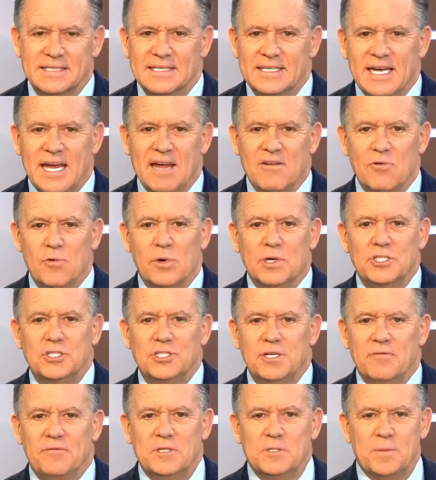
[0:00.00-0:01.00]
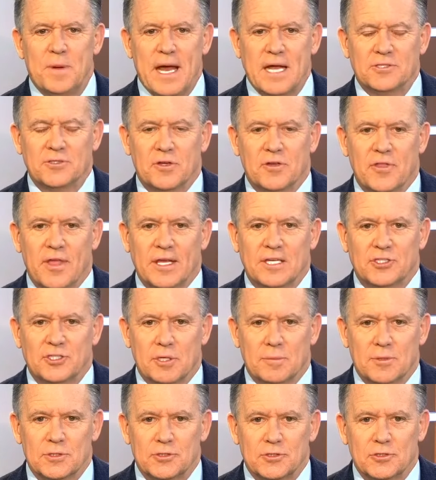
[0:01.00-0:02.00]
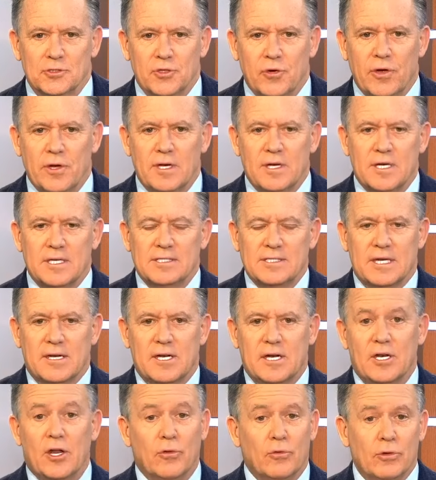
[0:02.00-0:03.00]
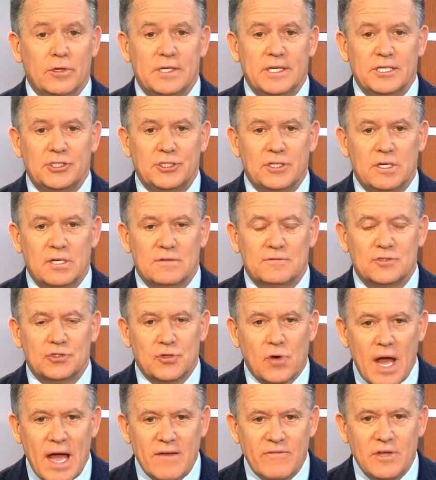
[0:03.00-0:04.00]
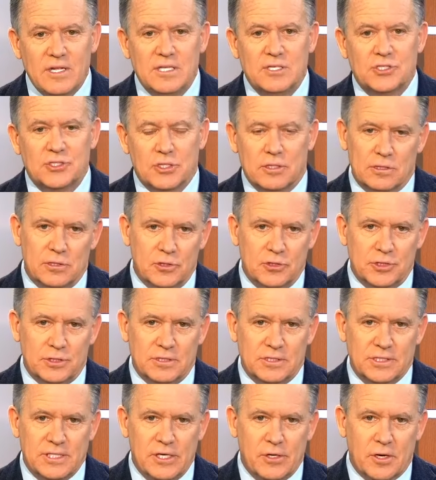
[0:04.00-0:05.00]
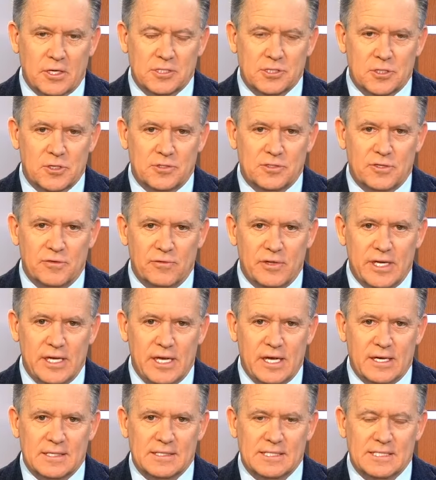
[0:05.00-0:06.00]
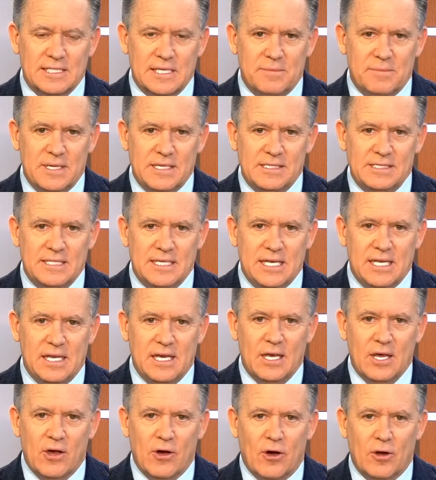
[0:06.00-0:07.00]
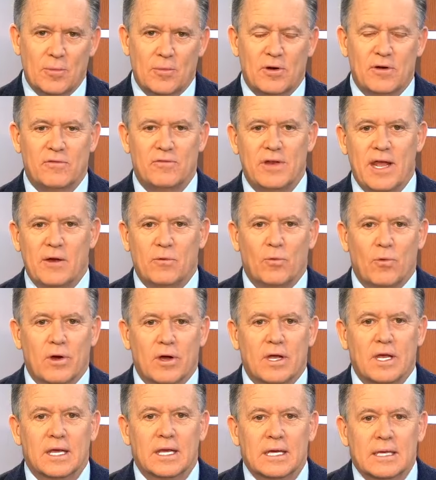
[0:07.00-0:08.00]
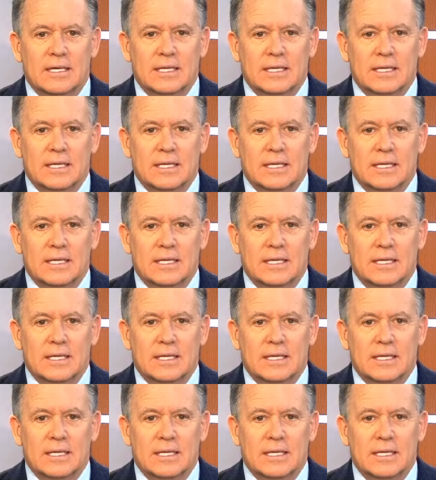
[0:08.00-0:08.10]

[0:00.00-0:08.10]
Hey everyone, Jim Fitzpatrick. Thanks so much for joining us on another edition of Driving Solutions here exclusively on C B T Automotive Network.